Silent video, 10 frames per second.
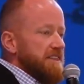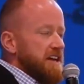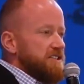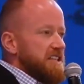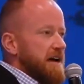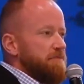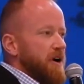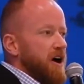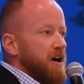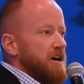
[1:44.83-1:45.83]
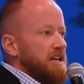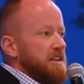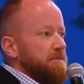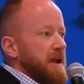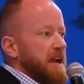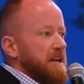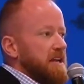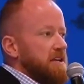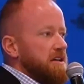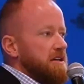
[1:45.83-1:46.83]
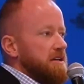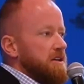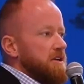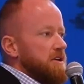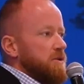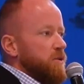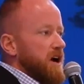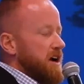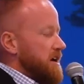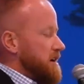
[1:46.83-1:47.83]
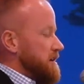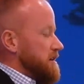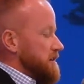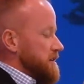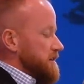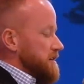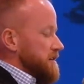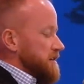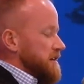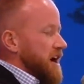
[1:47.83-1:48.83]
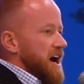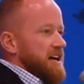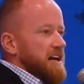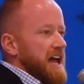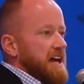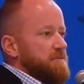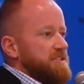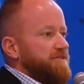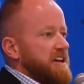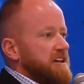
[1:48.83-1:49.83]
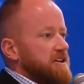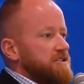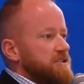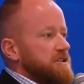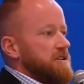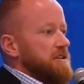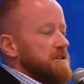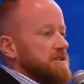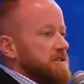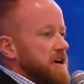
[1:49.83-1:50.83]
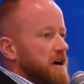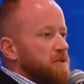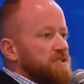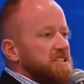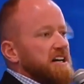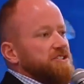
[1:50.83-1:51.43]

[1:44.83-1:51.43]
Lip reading: And there's that part in the painting where God and Adam's fingers are almost